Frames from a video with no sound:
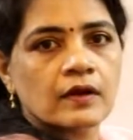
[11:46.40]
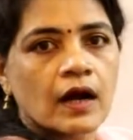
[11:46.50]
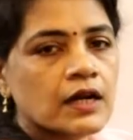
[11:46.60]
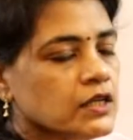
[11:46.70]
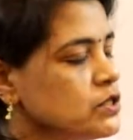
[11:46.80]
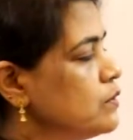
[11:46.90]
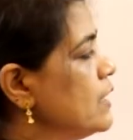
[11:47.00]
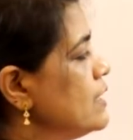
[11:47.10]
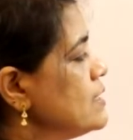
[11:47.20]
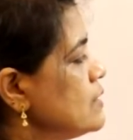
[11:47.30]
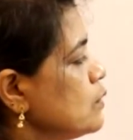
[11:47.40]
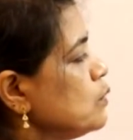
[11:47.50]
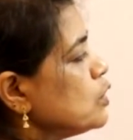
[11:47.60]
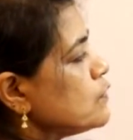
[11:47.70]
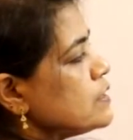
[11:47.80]
Understood? That is
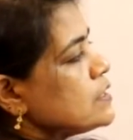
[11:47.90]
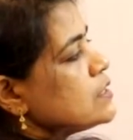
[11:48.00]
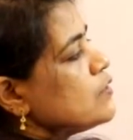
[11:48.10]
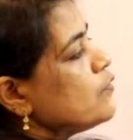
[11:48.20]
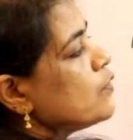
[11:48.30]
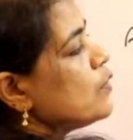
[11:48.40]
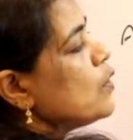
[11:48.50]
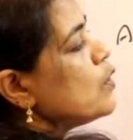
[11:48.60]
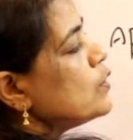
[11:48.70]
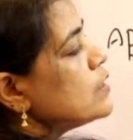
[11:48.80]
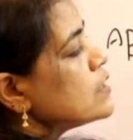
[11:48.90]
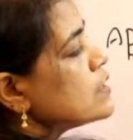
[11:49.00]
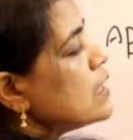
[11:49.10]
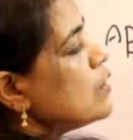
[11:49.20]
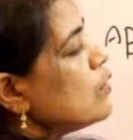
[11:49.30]
root of 64. This
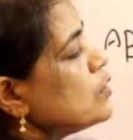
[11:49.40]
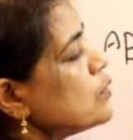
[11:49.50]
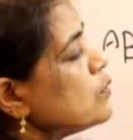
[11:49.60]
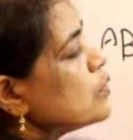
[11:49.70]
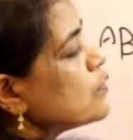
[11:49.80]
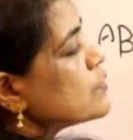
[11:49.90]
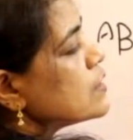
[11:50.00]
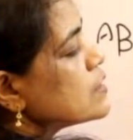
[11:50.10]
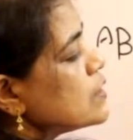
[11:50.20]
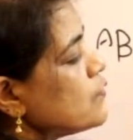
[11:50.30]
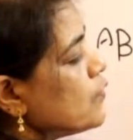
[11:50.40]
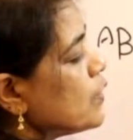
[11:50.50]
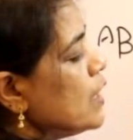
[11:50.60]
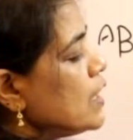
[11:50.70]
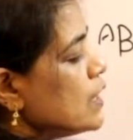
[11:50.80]
is equal to root of
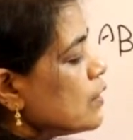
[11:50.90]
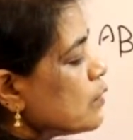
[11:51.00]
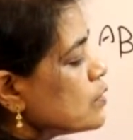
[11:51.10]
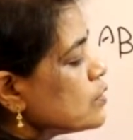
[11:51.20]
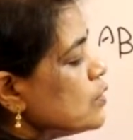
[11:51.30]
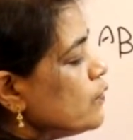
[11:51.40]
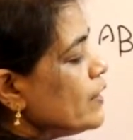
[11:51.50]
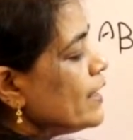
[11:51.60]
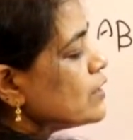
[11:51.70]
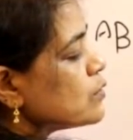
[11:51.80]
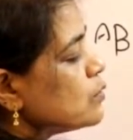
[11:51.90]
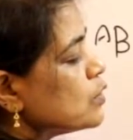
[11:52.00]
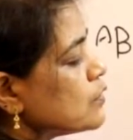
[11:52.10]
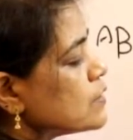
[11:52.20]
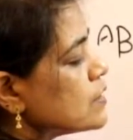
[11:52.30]
64. Here also you will get
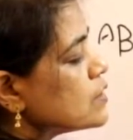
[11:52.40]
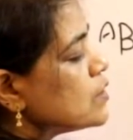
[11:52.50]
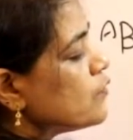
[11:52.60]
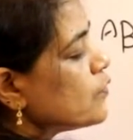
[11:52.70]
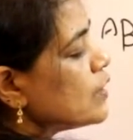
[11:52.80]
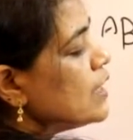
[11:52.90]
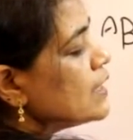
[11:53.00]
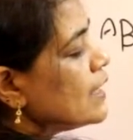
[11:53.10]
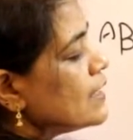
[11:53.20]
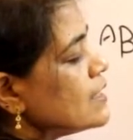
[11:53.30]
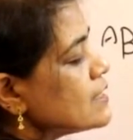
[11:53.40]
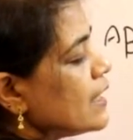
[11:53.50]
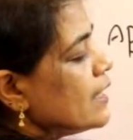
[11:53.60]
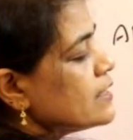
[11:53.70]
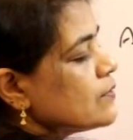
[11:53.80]
root of 64, that is
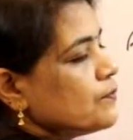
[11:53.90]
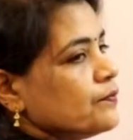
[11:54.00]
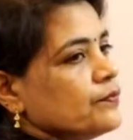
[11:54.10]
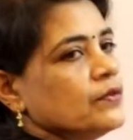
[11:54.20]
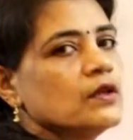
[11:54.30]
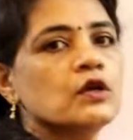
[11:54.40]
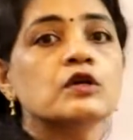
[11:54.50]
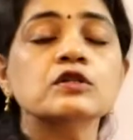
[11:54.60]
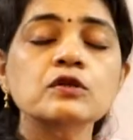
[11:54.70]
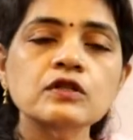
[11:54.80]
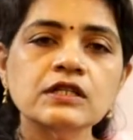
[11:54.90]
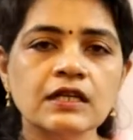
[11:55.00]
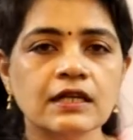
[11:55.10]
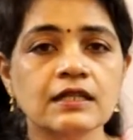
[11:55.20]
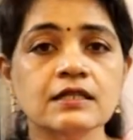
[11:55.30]
8. So
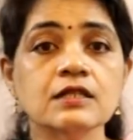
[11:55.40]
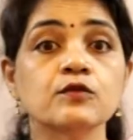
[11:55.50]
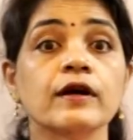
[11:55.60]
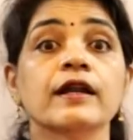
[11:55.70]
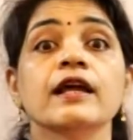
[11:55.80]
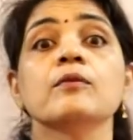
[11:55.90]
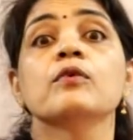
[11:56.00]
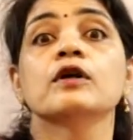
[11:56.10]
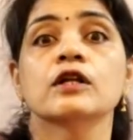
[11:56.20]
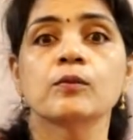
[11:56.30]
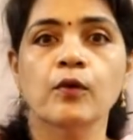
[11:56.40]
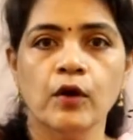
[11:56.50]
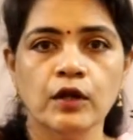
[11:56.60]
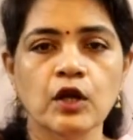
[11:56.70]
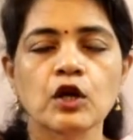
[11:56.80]
children, this is very important
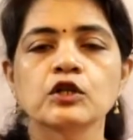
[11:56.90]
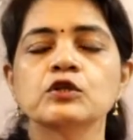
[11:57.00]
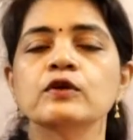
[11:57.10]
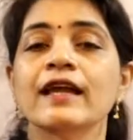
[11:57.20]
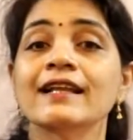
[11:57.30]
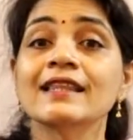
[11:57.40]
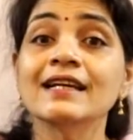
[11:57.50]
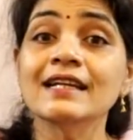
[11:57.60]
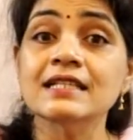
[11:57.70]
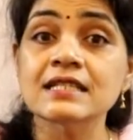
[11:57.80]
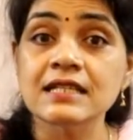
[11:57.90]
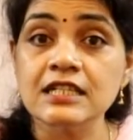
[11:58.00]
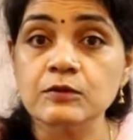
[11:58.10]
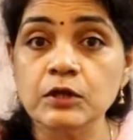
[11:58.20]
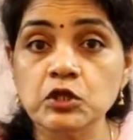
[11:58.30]
point. To get the
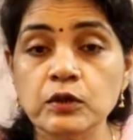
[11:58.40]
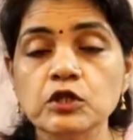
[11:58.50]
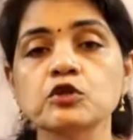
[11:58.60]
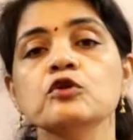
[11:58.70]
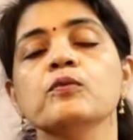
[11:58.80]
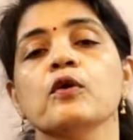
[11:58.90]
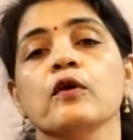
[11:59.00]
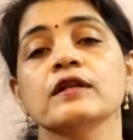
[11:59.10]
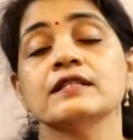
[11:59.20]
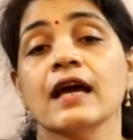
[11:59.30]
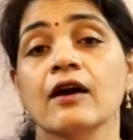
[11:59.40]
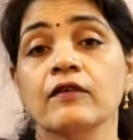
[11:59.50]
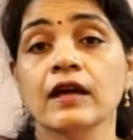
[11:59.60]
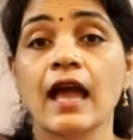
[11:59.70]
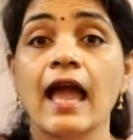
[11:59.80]
distance between 2 points
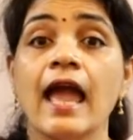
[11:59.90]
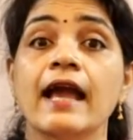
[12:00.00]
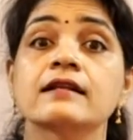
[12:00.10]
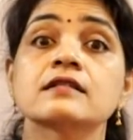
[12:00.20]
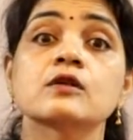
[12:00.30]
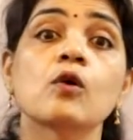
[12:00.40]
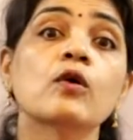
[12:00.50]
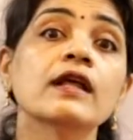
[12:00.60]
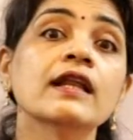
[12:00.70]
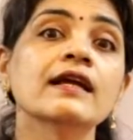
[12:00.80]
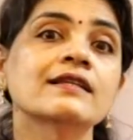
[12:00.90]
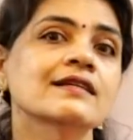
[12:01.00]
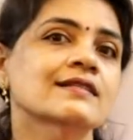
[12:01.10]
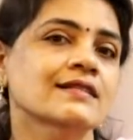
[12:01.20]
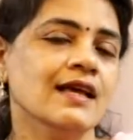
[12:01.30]
having x coordinate
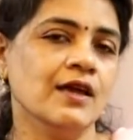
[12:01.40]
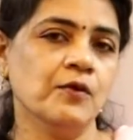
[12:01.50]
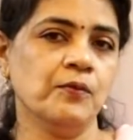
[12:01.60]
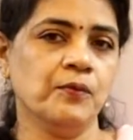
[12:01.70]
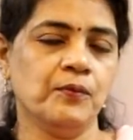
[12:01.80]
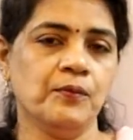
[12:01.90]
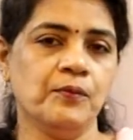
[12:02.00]
is same.